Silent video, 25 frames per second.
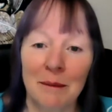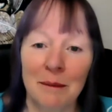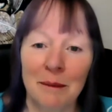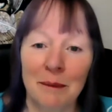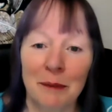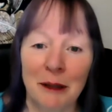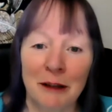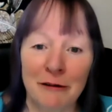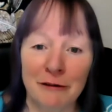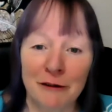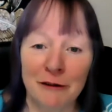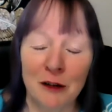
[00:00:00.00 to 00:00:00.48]

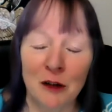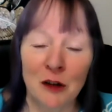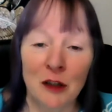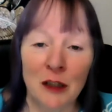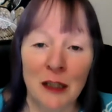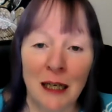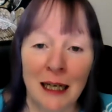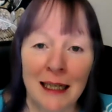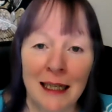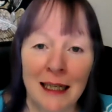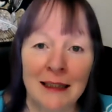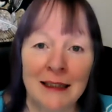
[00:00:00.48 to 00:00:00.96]

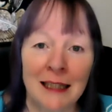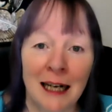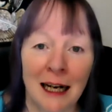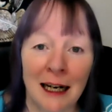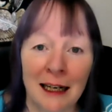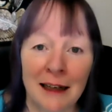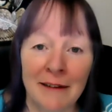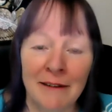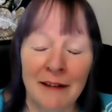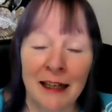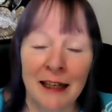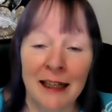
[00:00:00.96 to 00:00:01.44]
before I
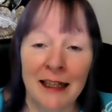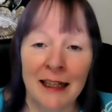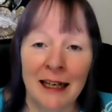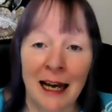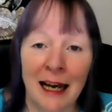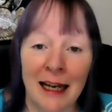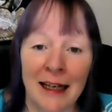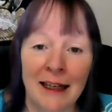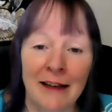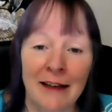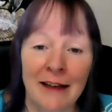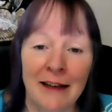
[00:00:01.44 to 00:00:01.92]
dive in
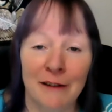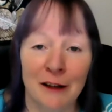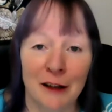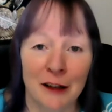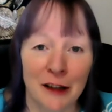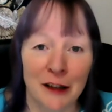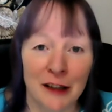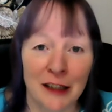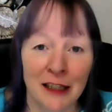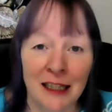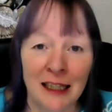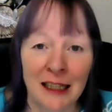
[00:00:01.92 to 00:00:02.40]
any
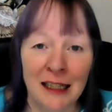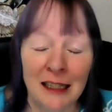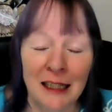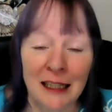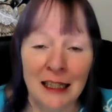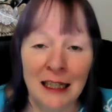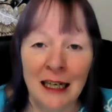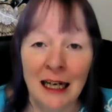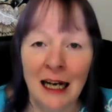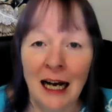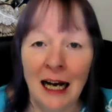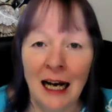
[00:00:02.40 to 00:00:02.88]
further,
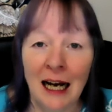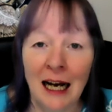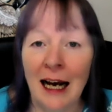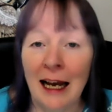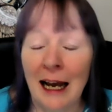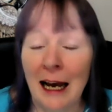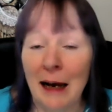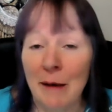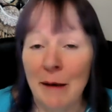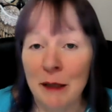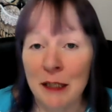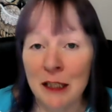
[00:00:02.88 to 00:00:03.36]
I
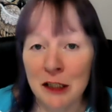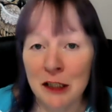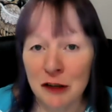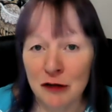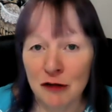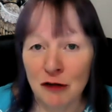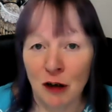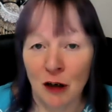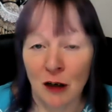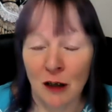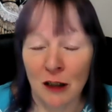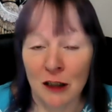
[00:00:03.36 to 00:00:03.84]
am an
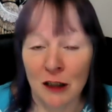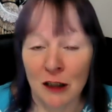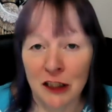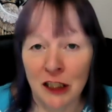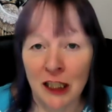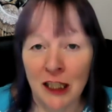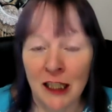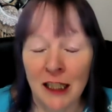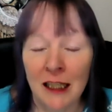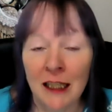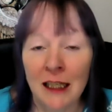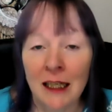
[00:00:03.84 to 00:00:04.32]

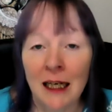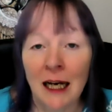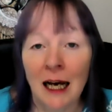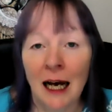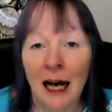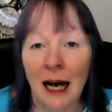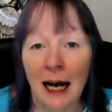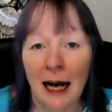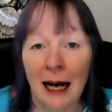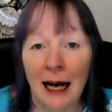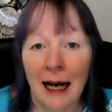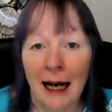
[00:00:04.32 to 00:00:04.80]
astrologer.
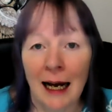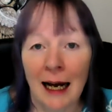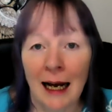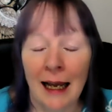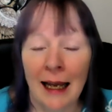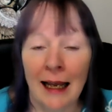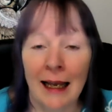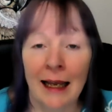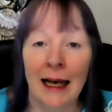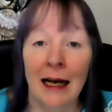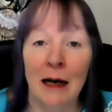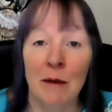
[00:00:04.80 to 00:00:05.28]

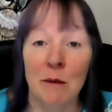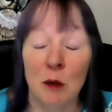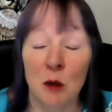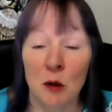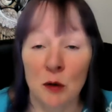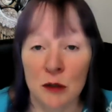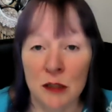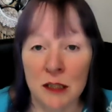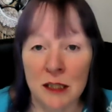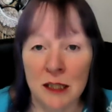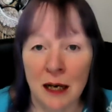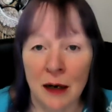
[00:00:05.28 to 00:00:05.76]
I am
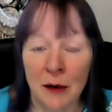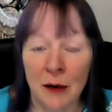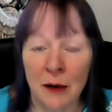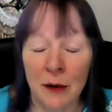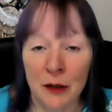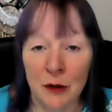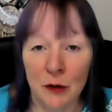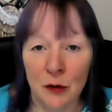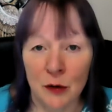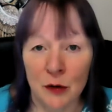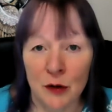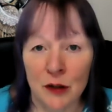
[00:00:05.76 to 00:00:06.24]
also an
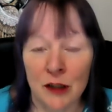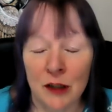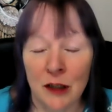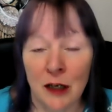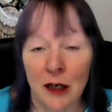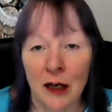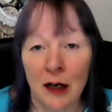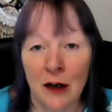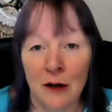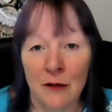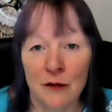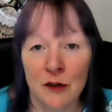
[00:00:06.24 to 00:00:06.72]
author
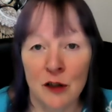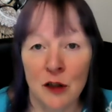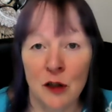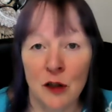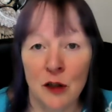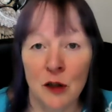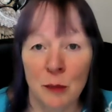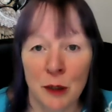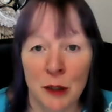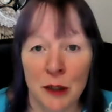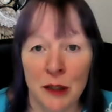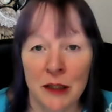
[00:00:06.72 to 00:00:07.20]
of
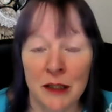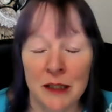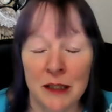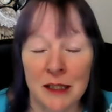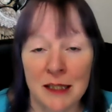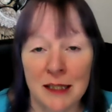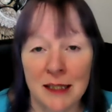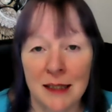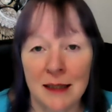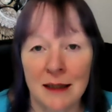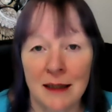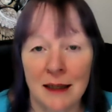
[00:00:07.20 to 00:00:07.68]
2
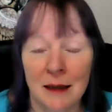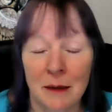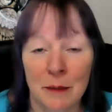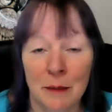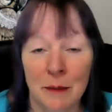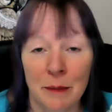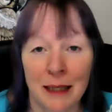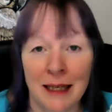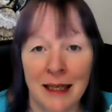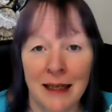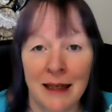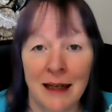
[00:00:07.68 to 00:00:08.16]
books,
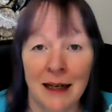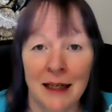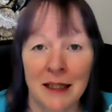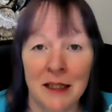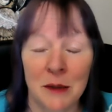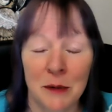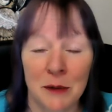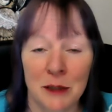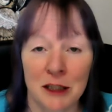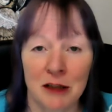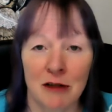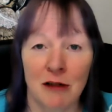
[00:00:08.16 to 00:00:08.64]
Complete Guide
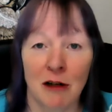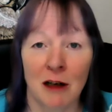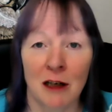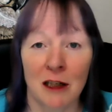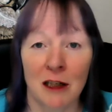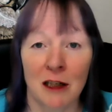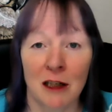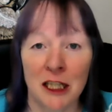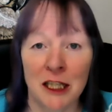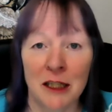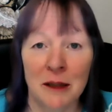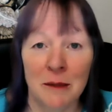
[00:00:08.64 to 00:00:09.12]
to
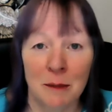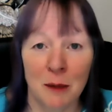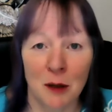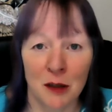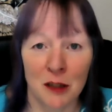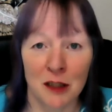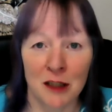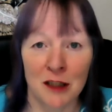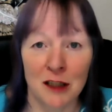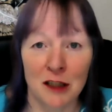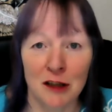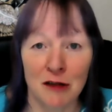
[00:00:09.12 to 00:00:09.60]
Astrology and
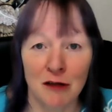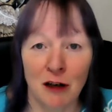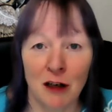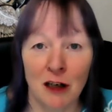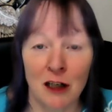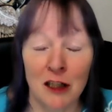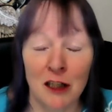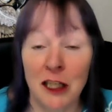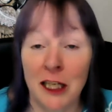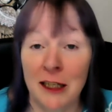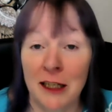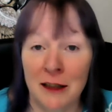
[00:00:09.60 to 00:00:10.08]
Modern
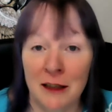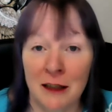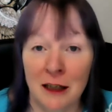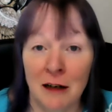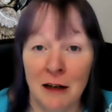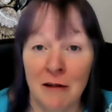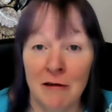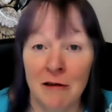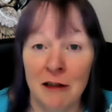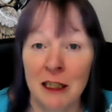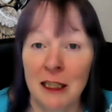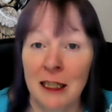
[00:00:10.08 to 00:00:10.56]
Astrology, and
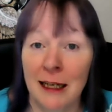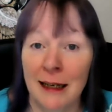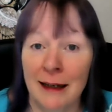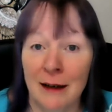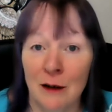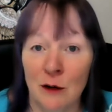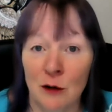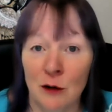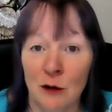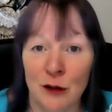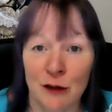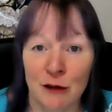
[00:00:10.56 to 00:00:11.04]
currently
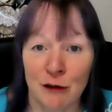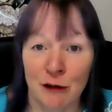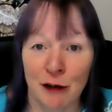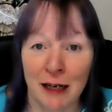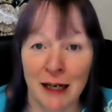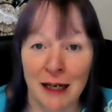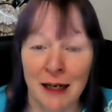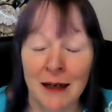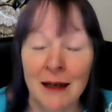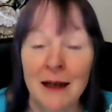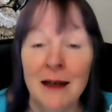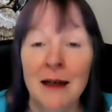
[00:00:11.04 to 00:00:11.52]

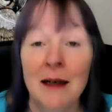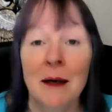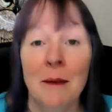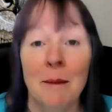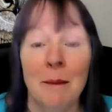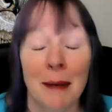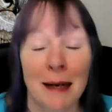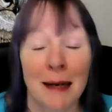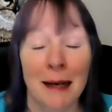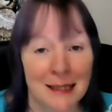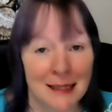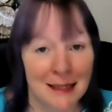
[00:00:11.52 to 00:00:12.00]
authoring
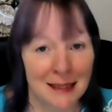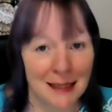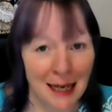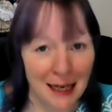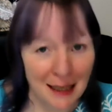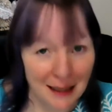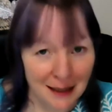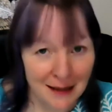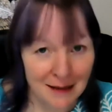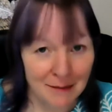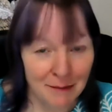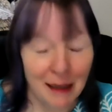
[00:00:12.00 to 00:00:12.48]
my
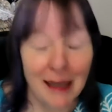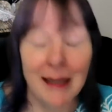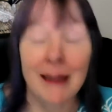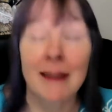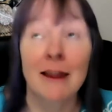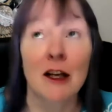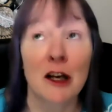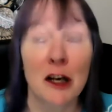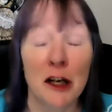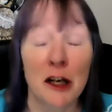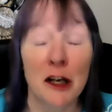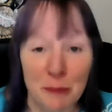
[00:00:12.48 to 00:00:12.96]

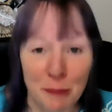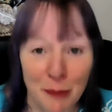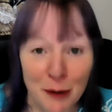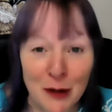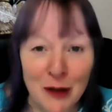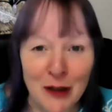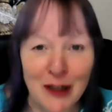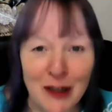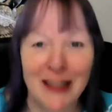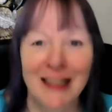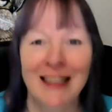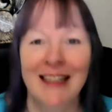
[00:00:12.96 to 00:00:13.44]
third
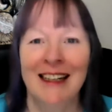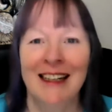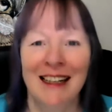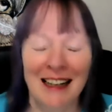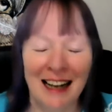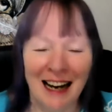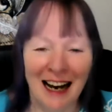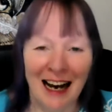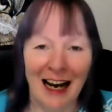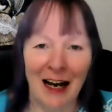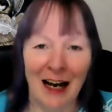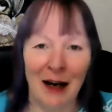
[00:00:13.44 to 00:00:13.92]
book
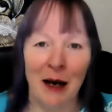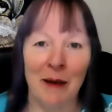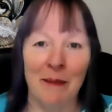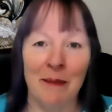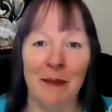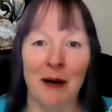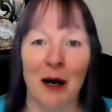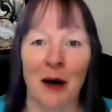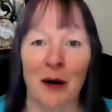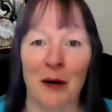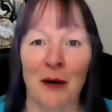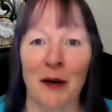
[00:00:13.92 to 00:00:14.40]

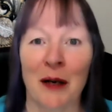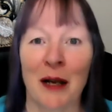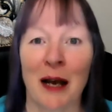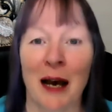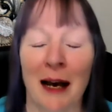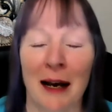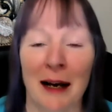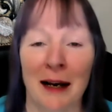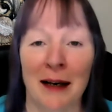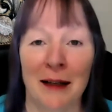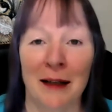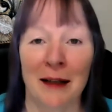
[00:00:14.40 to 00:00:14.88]
on
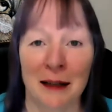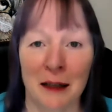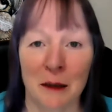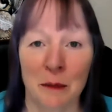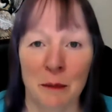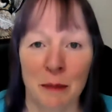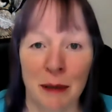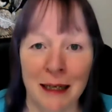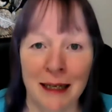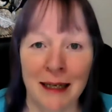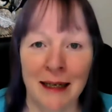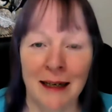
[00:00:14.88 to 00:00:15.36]
the
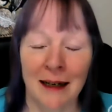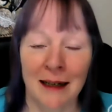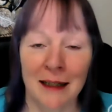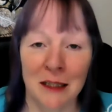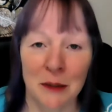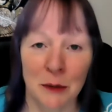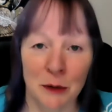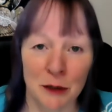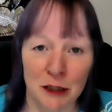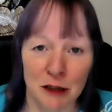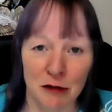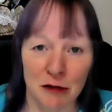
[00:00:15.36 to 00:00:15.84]
Complete Guide
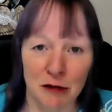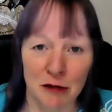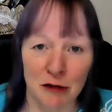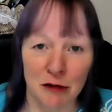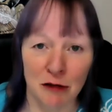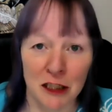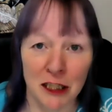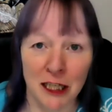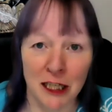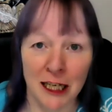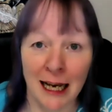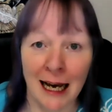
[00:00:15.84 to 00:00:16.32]
to
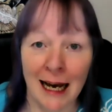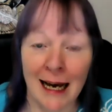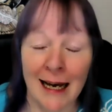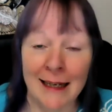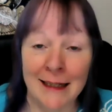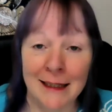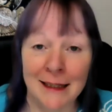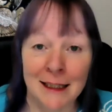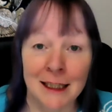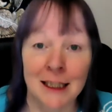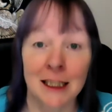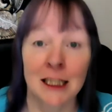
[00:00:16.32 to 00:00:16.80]
Astrology
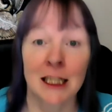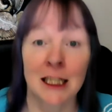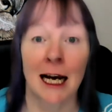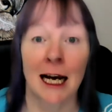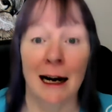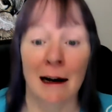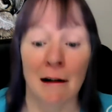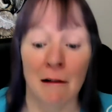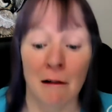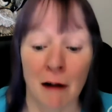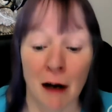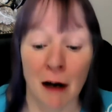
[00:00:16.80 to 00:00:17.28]
and
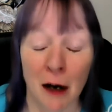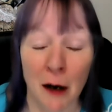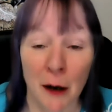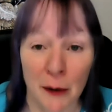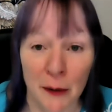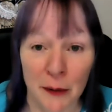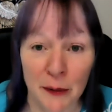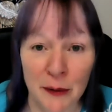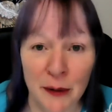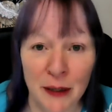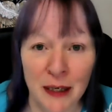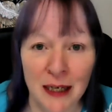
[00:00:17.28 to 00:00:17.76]

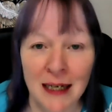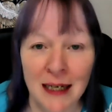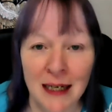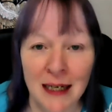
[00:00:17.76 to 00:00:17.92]
Tarot.